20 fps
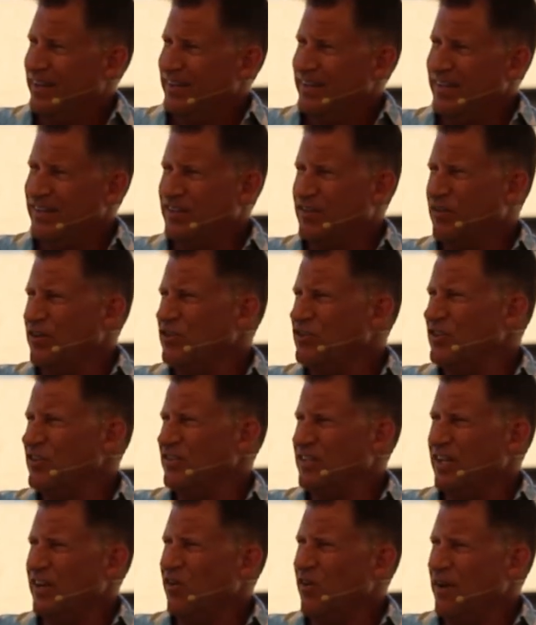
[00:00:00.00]
These
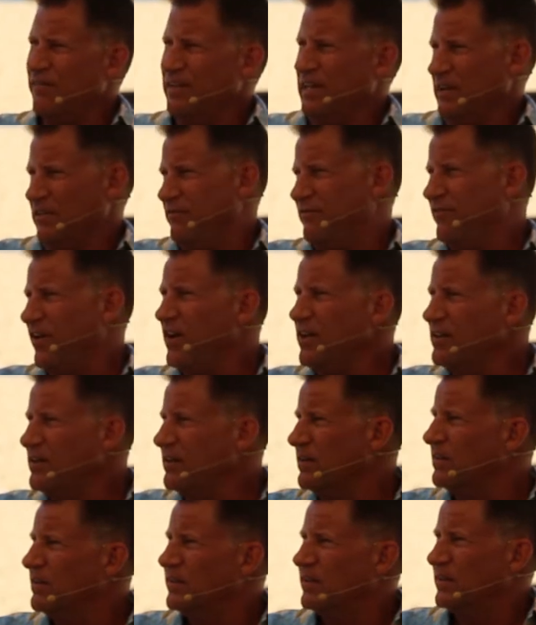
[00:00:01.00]
Christians, they don't have any
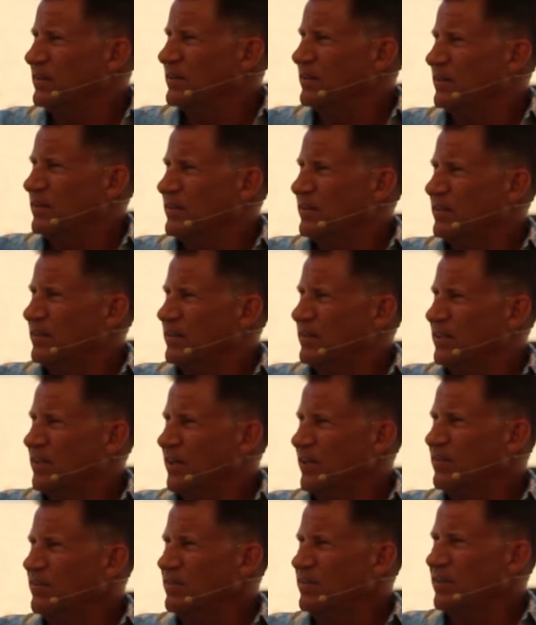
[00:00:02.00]
fun, you
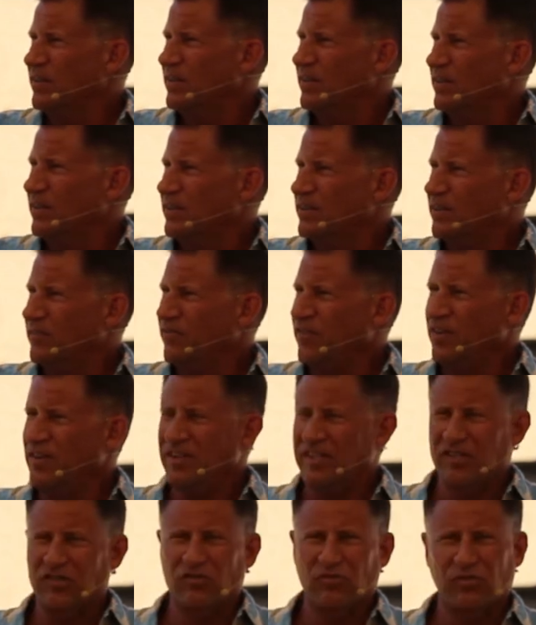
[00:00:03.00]
know? They
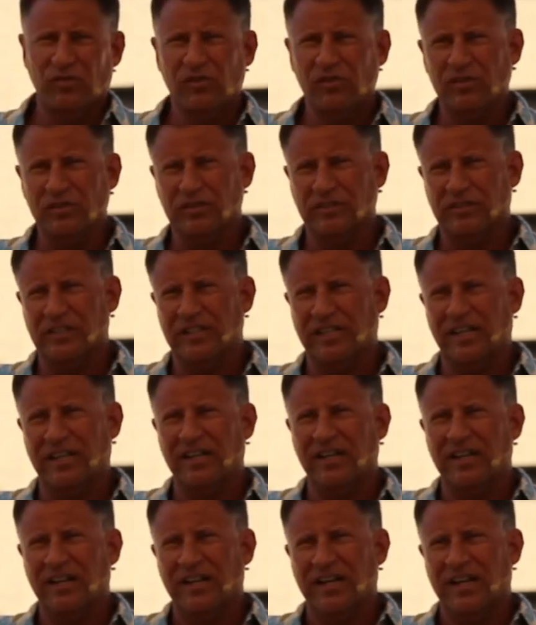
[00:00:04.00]
follow these rules, and
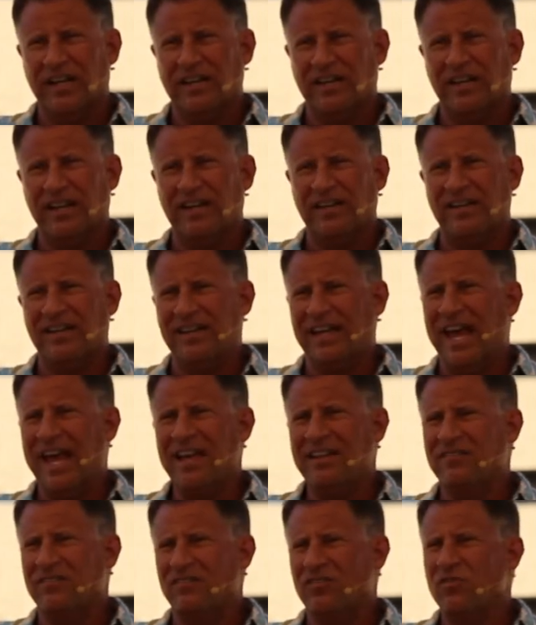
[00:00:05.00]
they, and, and they
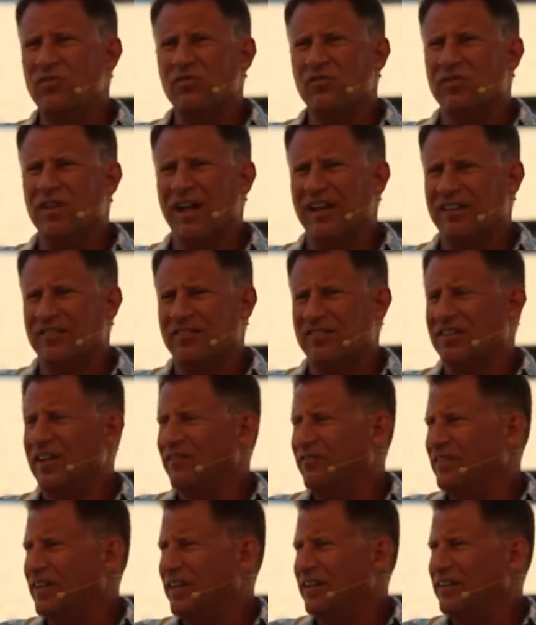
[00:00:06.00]
can't do a lot of
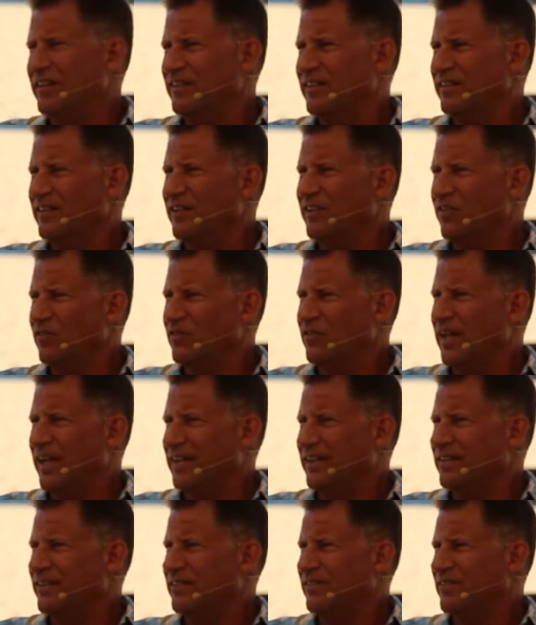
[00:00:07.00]
stuff that, you know,
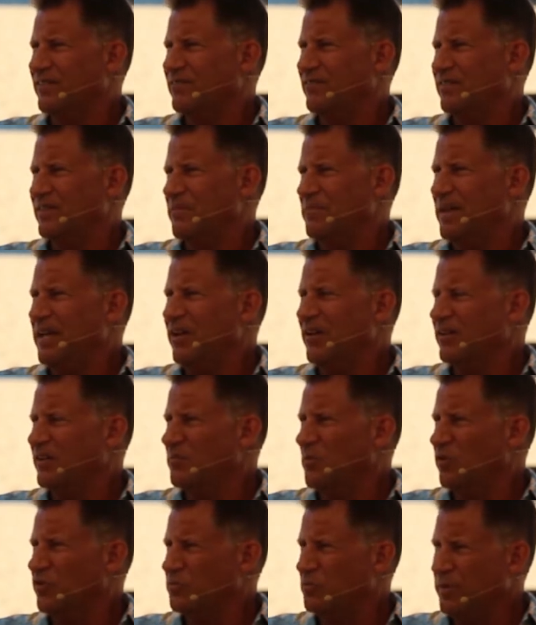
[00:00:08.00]
like, to me are
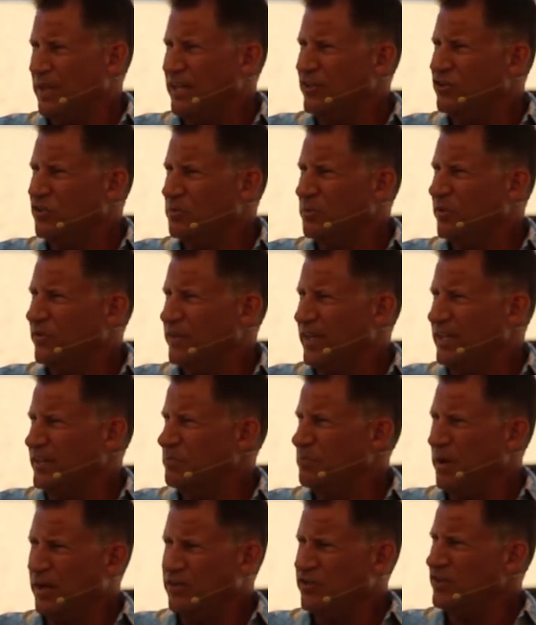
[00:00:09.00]
the most pleasurable
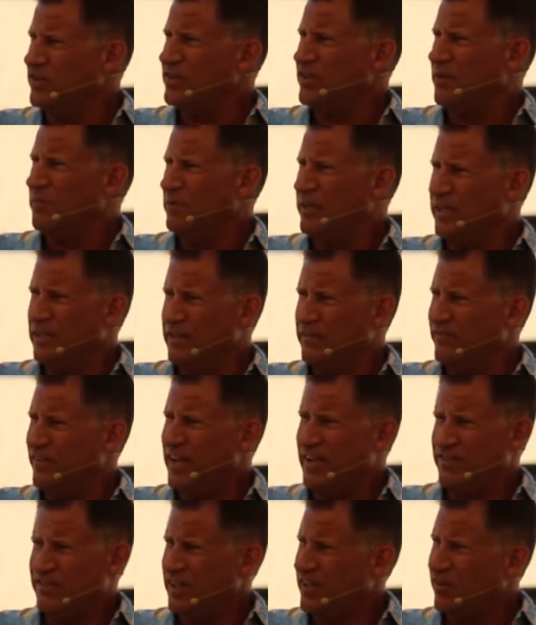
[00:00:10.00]
things. Punching someone in the
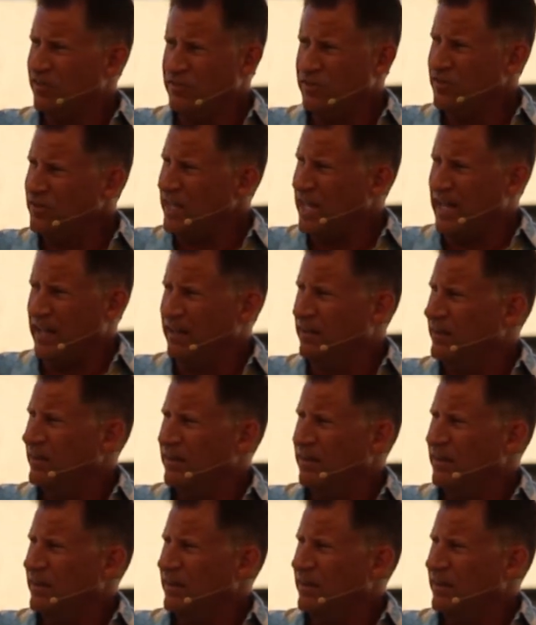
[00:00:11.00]
face, they don't do that.